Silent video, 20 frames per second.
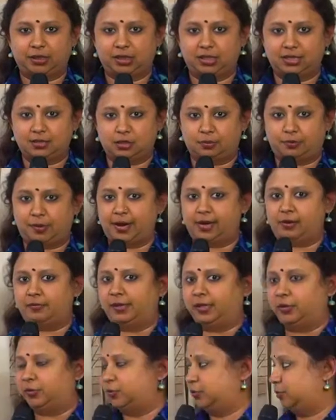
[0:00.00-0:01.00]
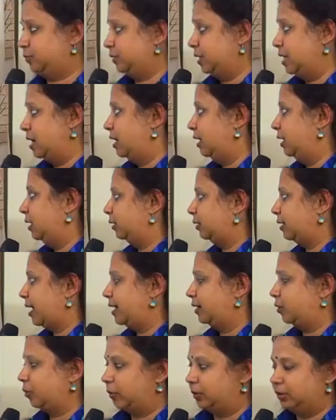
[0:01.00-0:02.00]
she inspired me to
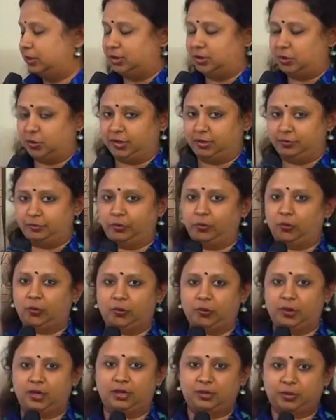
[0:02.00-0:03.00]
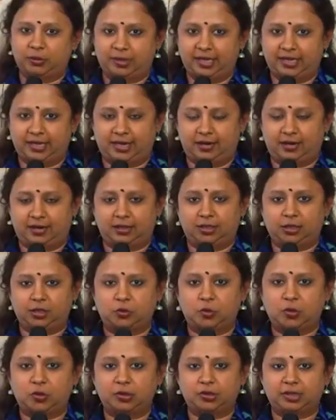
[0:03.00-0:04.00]
write all this on the board today, and I
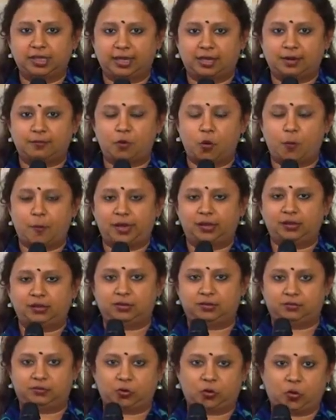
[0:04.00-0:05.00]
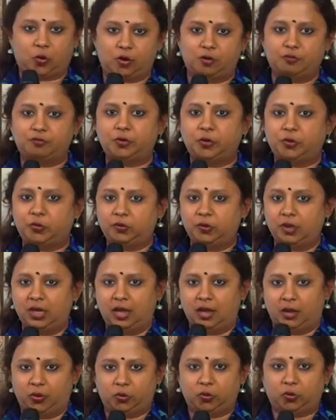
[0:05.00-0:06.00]
just want to take a moment for all of you
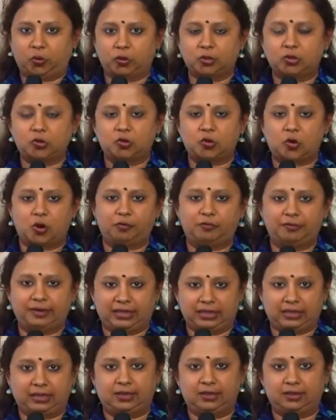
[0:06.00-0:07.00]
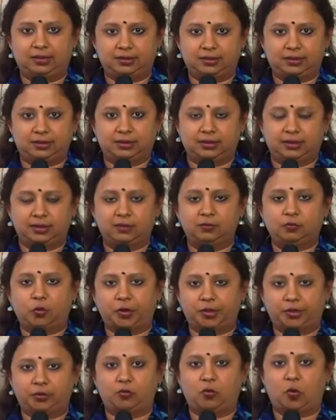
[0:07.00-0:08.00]
who are also not very clear in
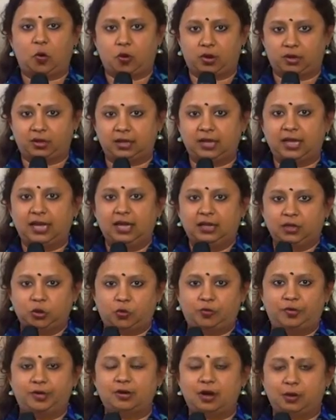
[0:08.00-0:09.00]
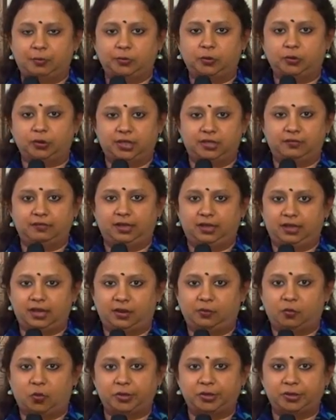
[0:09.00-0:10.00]
what you want. So when you're approaching me,
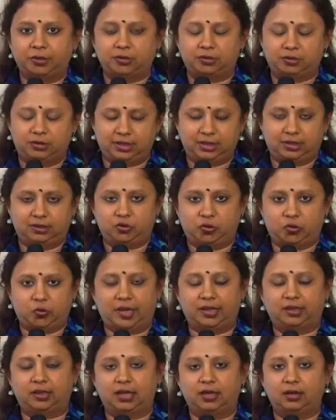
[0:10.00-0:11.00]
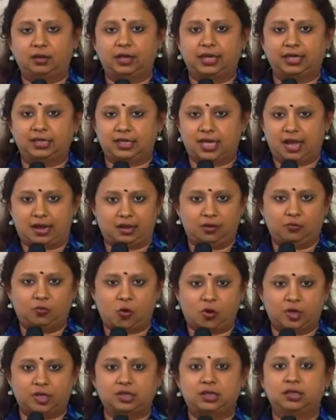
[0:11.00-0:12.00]
I want you to sit through and think exactly
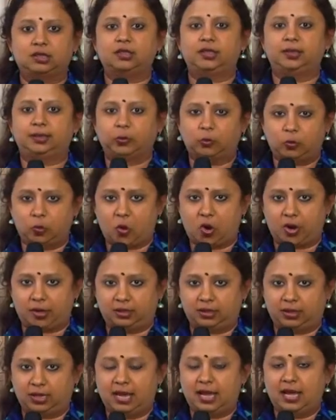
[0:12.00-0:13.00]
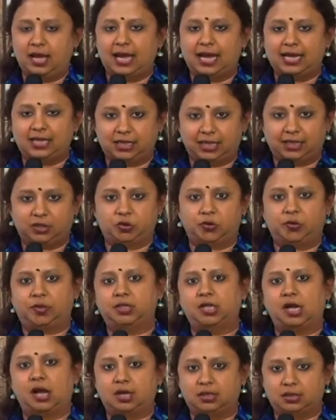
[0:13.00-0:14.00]
what is it that you want as
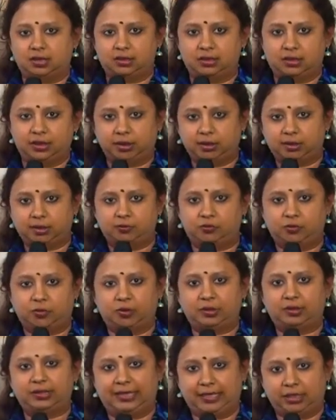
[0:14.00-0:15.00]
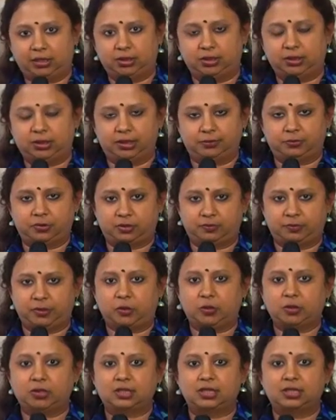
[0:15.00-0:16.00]
astrology consultation for relationships,
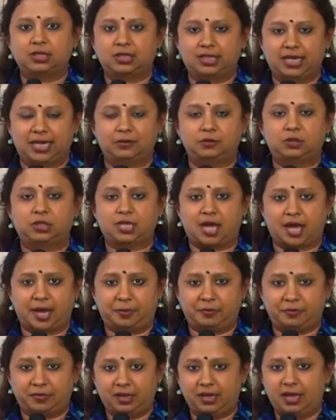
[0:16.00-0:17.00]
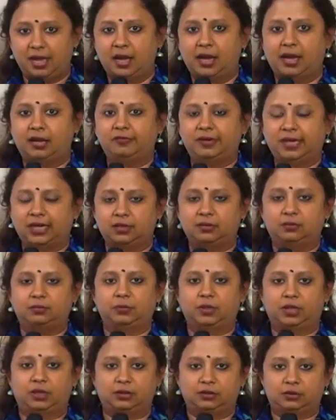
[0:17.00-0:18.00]
because it saves time and we
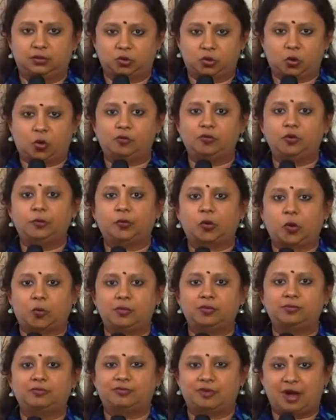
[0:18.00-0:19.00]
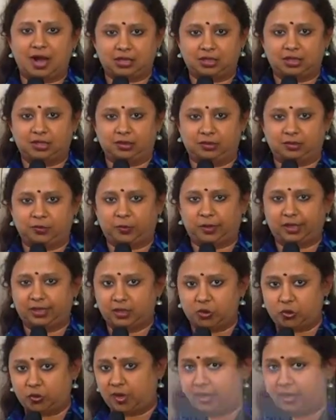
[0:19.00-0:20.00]
can solve your problem faster. Okay, so